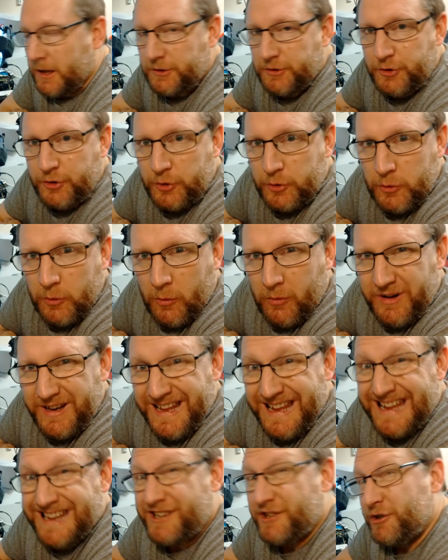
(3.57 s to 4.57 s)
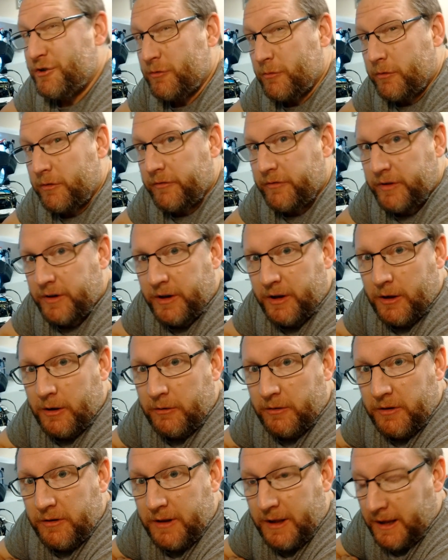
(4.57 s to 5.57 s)
Short-ish sort of
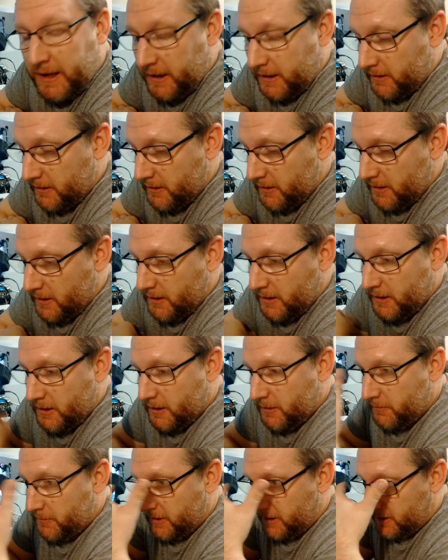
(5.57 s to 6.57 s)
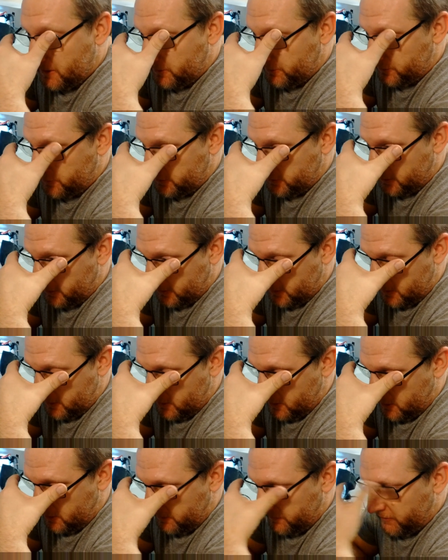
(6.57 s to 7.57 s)
video today because
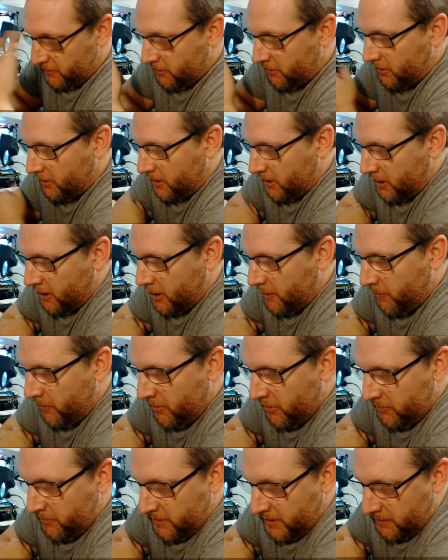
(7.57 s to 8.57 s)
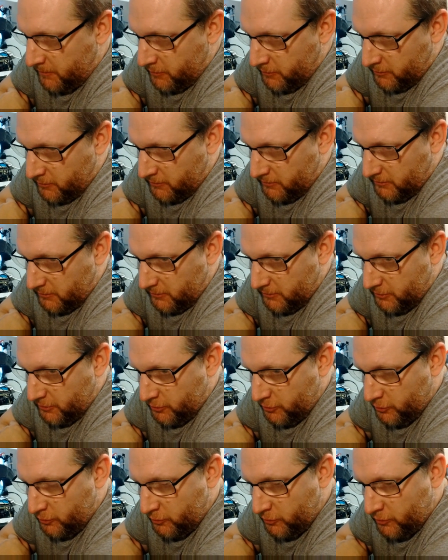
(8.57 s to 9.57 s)
I've got a couple of people
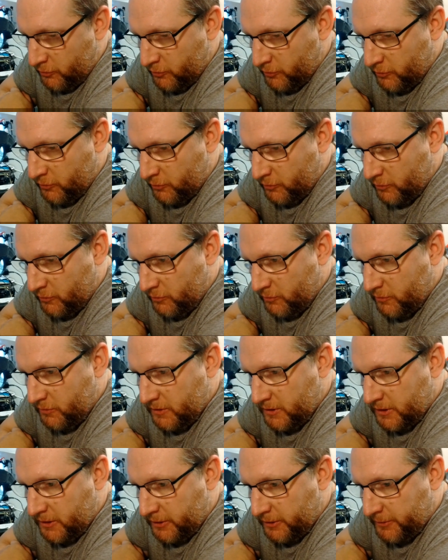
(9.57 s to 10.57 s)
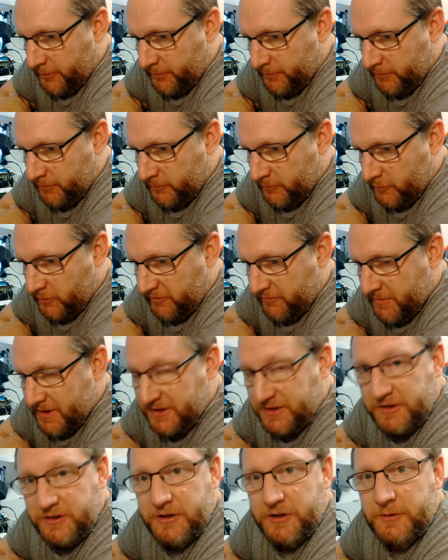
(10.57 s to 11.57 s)
who with
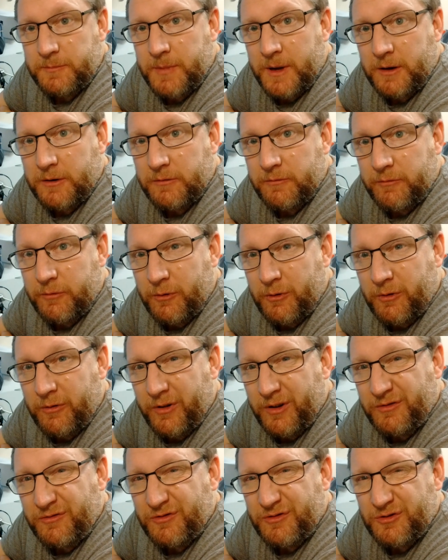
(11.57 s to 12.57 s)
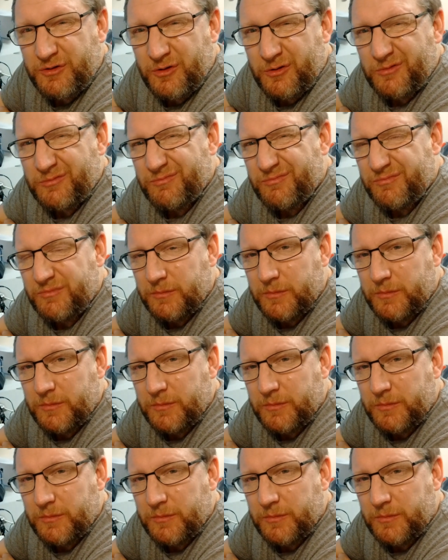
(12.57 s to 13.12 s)
messages back and forth. I've sort